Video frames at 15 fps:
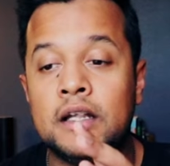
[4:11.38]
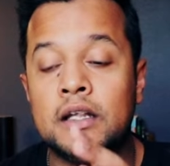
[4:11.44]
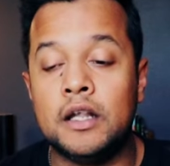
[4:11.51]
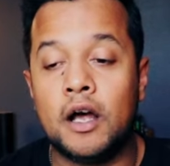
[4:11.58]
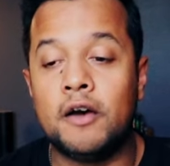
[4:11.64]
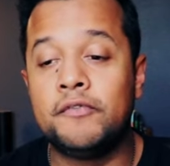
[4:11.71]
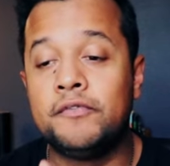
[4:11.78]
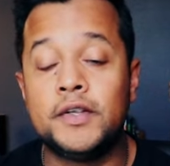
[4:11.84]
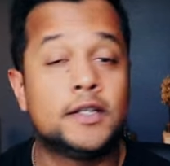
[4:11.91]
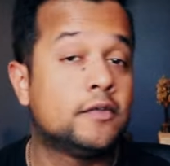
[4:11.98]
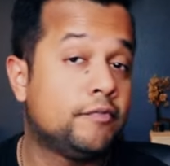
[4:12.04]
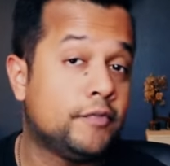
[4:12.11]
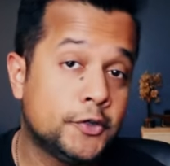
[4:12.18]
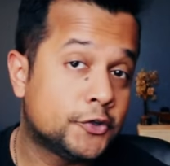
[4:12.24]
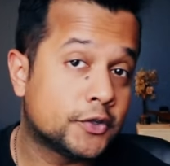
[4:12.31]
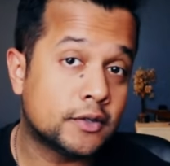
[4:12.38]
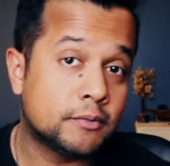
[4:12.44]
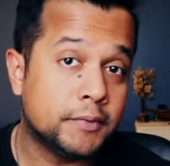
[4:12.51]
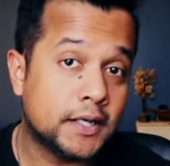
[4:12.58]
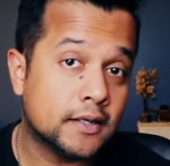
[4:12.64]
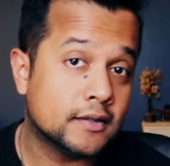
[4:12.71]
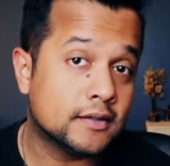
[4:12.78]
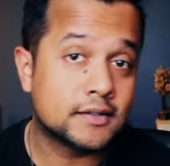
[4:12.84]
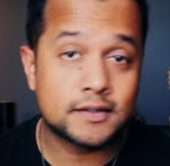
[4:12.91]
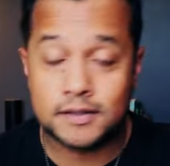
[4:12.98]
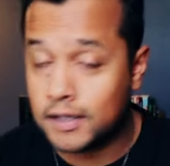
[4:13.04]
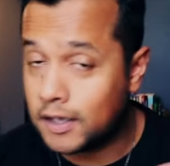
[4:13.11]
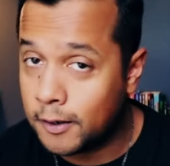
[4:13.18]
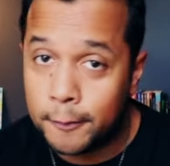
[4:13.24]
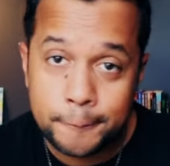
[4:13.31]
love this feature because,
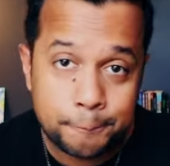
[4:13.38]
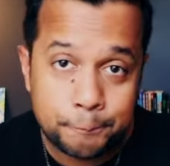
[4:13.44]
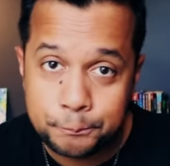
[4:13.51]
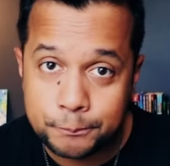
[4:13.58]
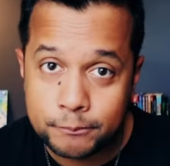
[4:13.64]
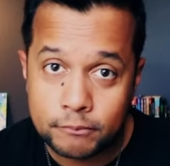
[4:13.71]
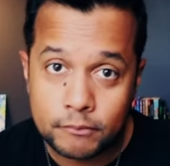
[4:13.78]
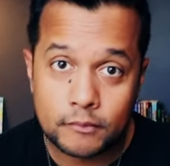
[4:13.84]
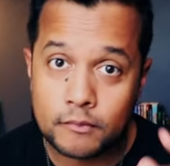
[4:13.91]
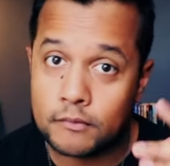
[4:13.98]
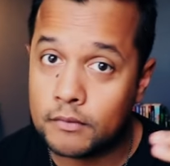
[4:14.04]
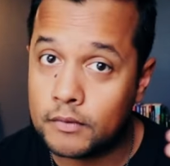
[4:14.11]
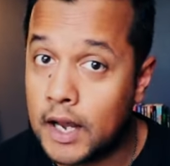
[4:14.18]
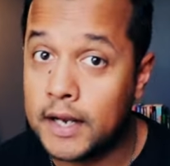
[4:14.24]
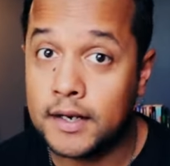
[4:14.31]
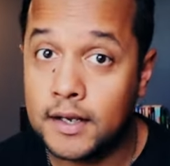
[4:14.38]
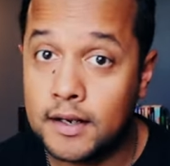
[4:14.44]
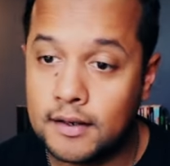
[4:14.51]
you know, I